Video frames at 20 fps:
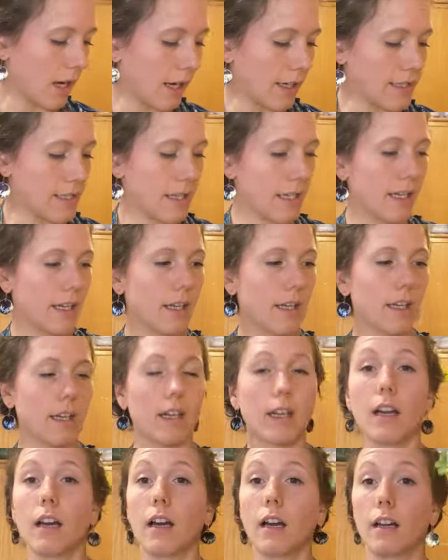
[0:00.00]
I'm
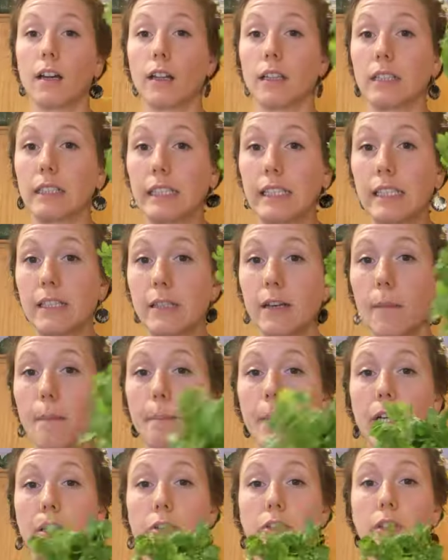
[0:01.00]
taking a clean
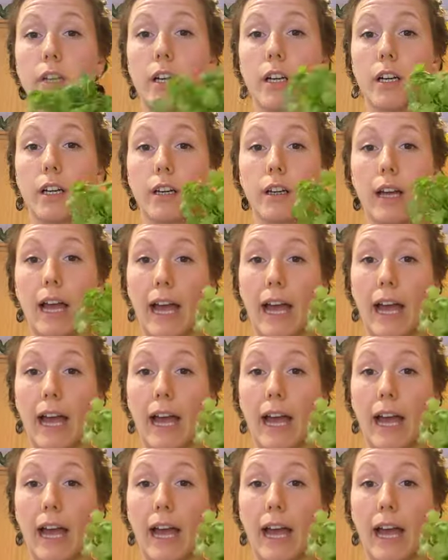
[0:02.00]
bunch, a uh,